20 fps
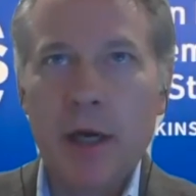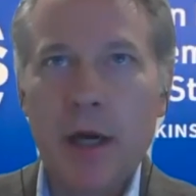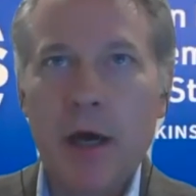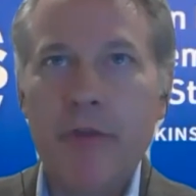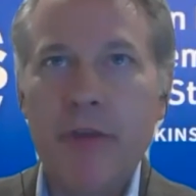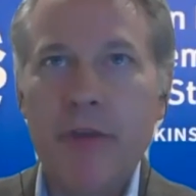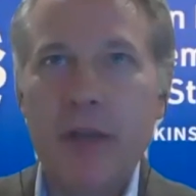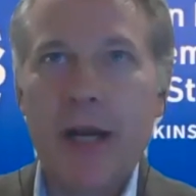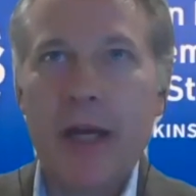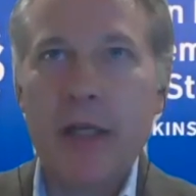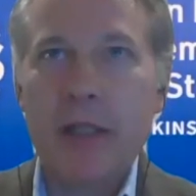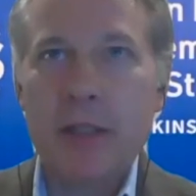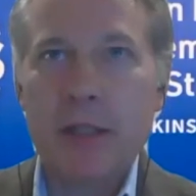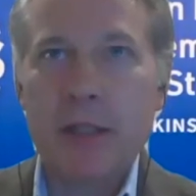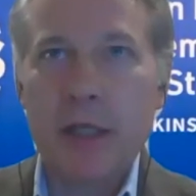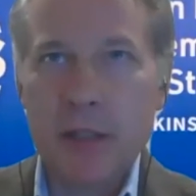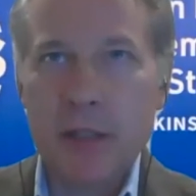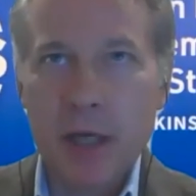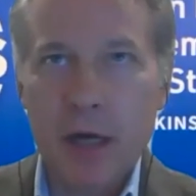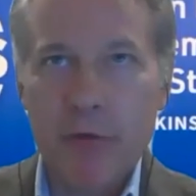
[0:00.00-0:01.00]
of the United
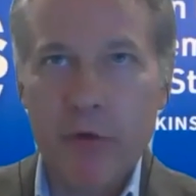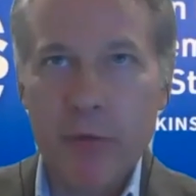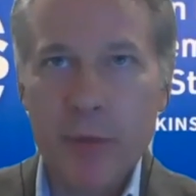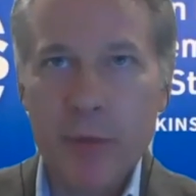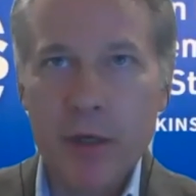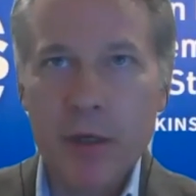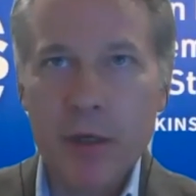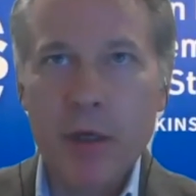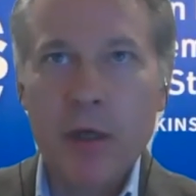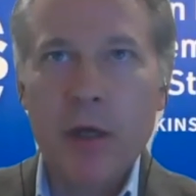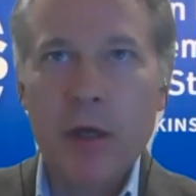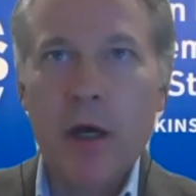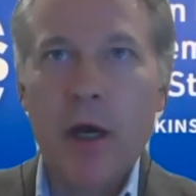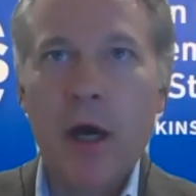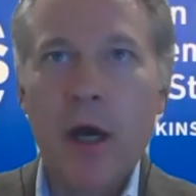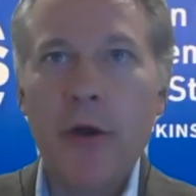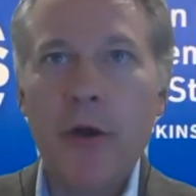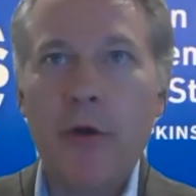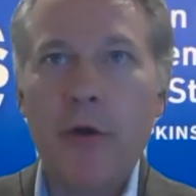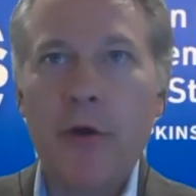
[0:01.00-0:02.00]
States government
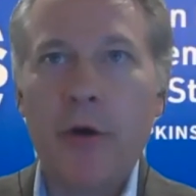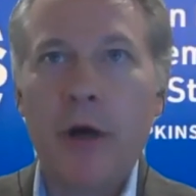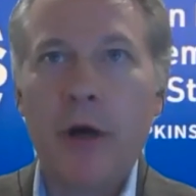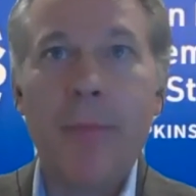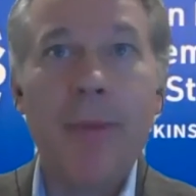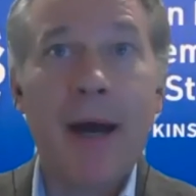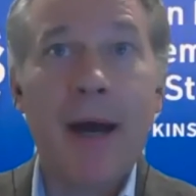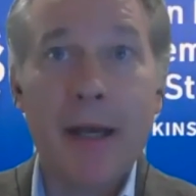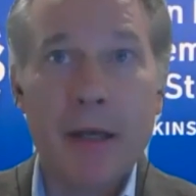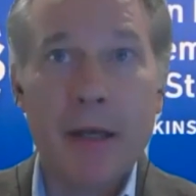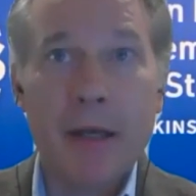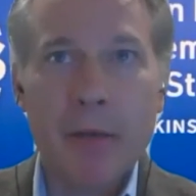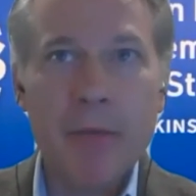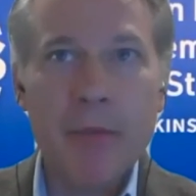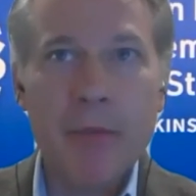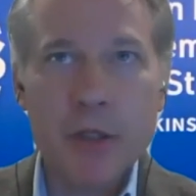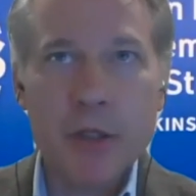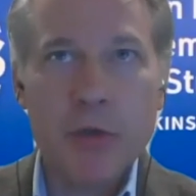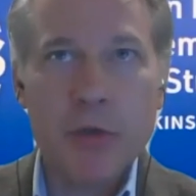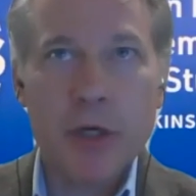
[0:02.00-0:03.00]
under a Biden
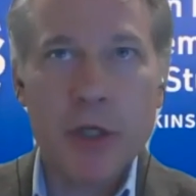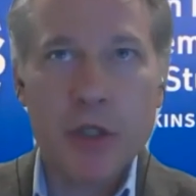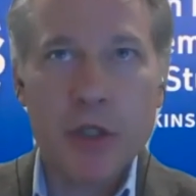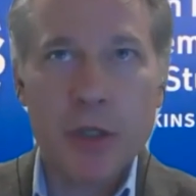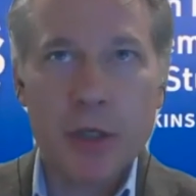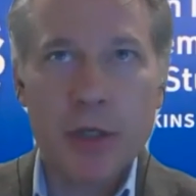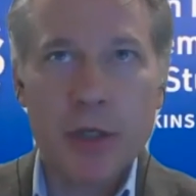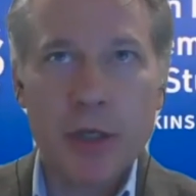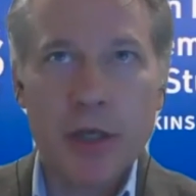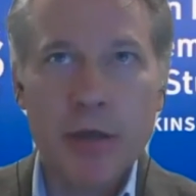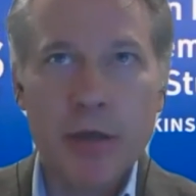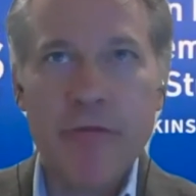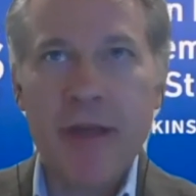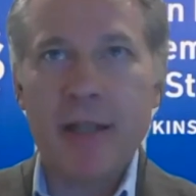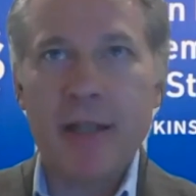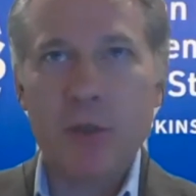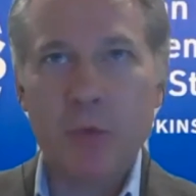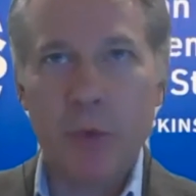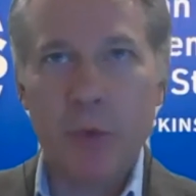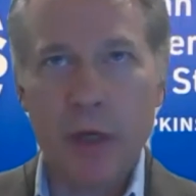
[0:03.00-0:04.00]
administration, if
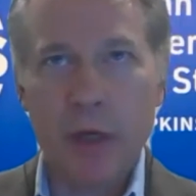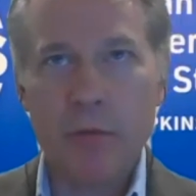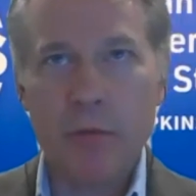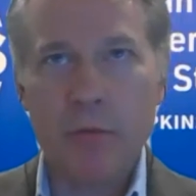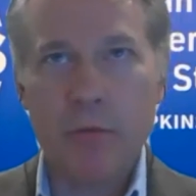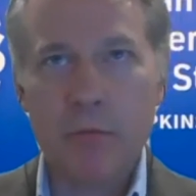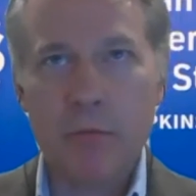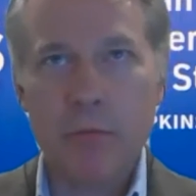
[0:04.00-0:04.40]
that's what